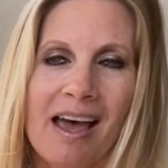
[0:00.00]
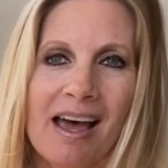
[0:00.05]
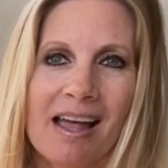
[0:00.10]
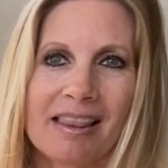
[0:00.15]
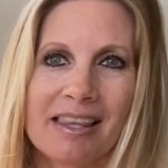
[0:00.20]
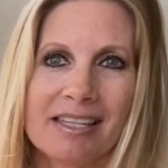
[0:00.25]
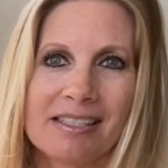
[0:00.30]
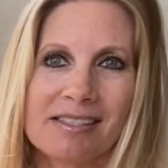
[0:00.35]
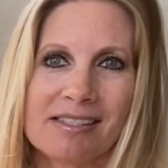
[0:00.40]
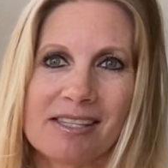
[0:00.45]

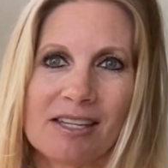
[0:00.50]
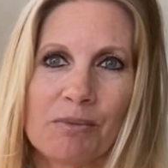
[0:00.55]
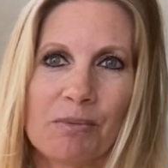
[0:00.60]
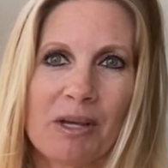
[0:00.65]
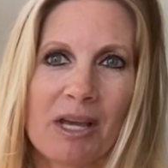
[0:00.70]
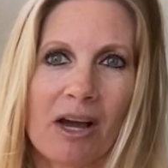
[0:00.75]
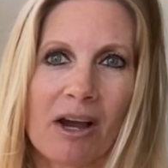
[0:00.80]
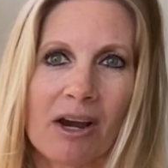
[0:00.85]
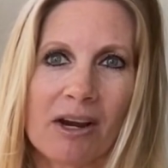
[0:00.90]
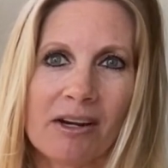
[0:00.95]
Let's say
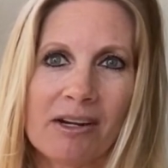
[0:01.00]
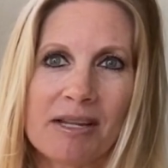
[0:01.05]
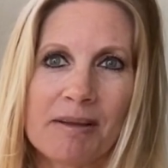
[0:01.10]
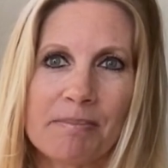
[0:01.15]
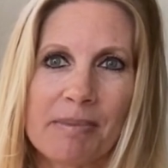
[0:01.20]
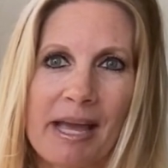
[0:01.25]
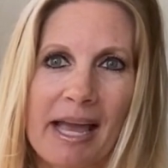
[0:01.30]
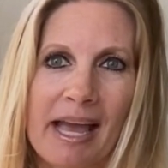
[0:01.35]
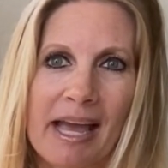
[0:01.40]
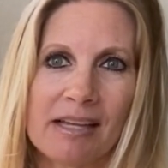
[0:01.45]
we already
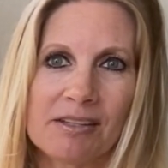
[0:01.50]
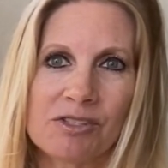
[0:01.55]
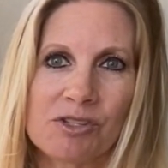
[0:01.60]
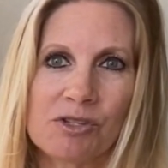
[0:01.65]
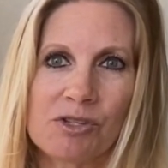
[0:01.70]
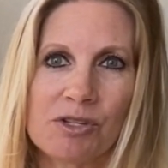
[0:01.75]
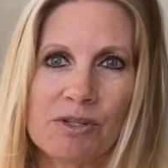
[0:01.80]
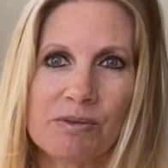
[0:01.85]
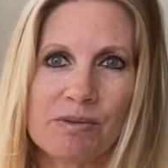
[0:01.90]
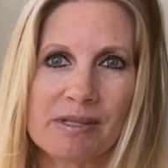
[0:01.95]

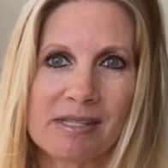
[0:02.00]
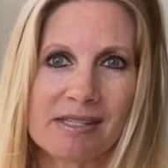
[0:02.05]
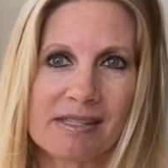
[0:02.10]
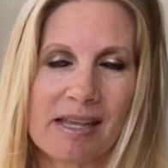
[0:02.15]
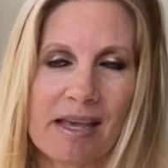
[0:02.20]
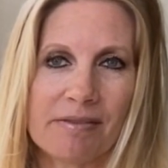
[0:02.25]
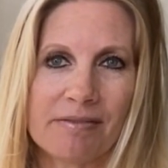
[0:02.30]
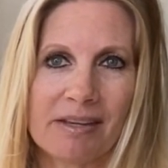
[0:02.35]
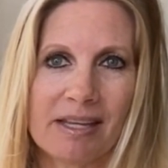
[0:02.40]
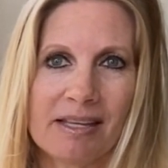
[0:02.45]
passed June
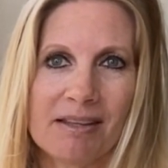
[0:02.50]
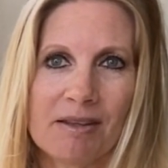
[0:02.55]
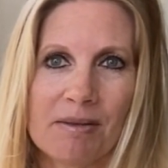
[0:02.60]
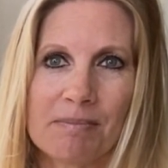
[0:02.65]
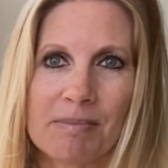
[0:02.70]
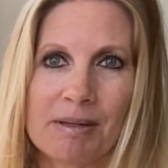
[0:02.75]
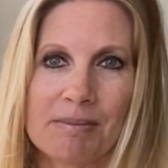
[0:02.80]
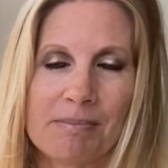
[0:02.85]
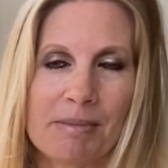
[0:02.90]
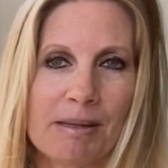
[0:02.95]
7th,
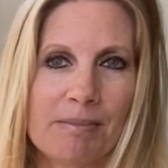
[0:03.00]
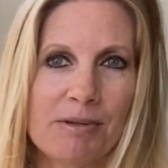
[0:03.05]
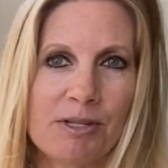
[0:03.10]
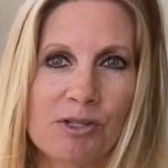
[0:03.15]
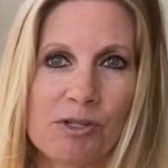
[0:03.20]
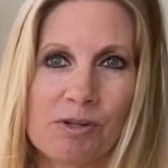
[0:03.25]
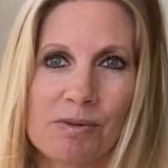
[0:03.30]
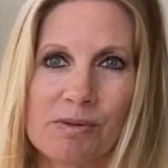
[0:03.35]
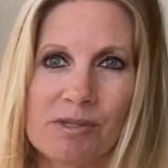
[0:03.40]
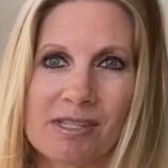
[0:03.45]
but maybe
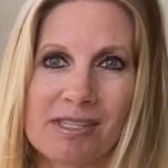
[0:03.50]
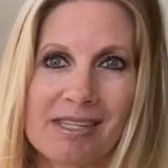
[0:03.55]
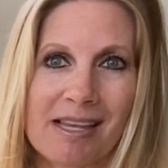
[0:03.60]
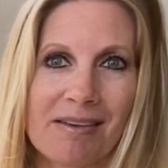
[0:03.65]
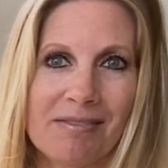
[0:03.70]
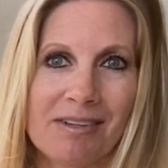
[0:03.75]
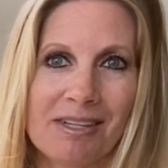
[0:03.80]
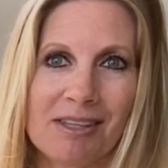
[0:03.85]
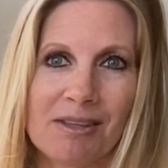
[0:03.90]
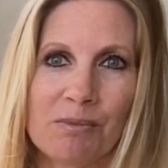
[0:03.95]
June
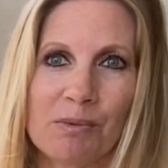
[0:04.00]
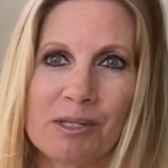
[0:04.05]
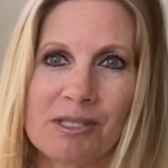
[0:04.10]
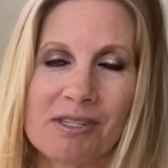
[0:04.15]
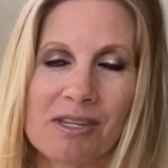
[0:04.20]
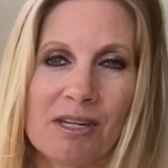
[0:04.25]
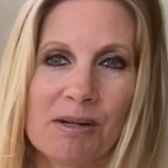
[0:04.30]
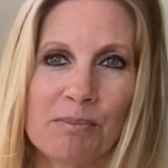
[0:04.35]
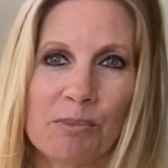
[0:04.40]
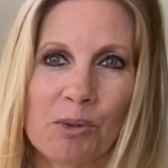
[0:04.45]
7th was
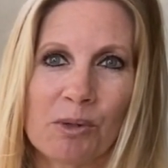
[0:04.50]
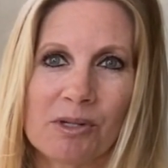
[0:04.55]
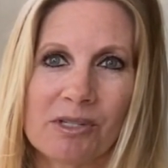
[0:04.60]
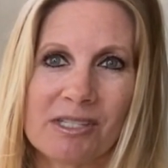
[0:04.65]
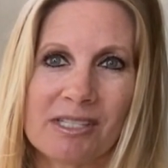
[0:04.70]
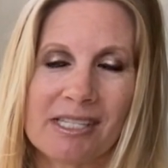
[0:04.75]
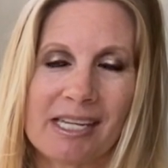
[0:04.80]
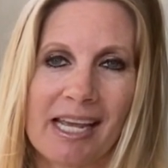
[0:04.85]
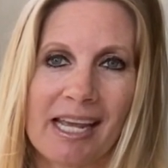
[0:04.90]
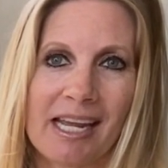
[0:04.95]
an
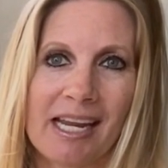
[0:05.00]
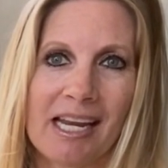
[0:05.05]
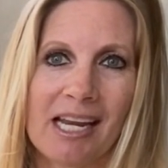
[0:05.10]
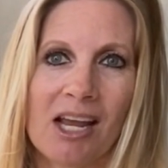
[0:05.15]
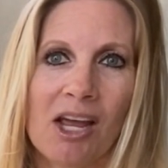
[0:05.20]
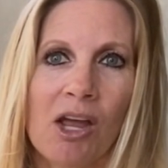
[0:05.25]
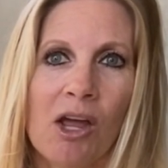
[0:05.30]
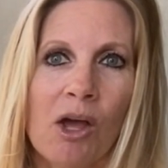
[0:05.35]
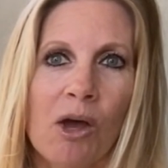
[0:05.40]
important day,